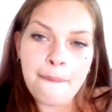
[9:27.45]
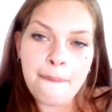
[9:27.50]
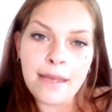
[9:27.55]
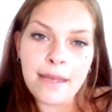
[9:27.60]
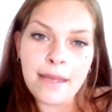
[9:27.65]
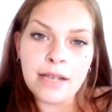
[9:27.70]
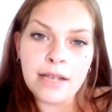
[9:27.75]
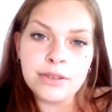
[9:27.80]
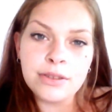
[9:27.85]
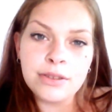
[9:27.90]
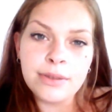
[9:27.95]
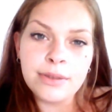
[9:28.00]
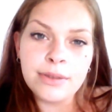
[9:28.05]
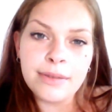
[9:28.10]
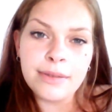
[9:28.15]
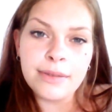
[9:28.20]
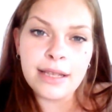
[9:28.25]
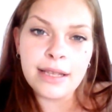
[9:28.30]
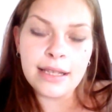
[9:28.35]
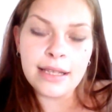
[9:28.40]
and I'll do
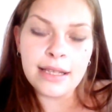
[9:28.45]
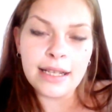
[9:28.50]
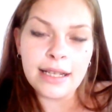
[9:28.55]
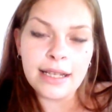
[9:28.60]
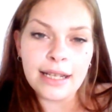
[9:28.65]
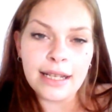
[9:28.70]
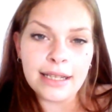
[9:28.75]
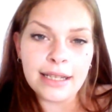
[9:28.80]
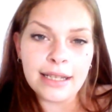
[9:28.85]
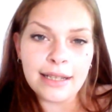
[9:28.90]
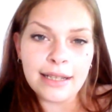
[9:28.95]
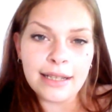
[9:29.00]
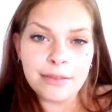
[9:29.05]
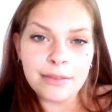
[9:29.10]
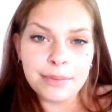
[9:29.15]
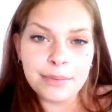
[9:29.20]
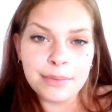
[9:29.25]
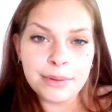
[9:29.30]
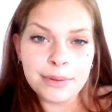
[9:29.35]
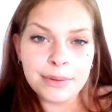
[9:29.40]
everything that I can help.
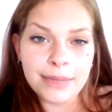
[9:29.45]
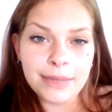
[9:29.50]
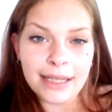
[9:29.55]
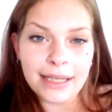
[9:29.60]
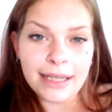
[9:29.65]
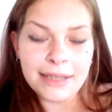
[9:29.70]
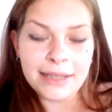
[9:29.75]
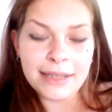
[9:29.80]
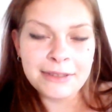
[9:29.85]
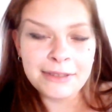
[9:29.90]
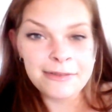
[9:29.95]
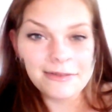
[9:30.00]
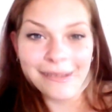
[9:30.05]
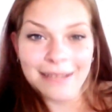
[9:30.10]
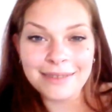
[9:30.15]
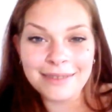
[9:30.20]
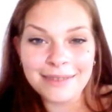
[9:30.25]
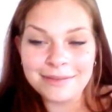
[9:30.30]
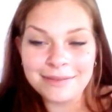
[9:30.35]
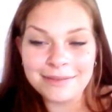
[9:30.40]
Okay? Bye.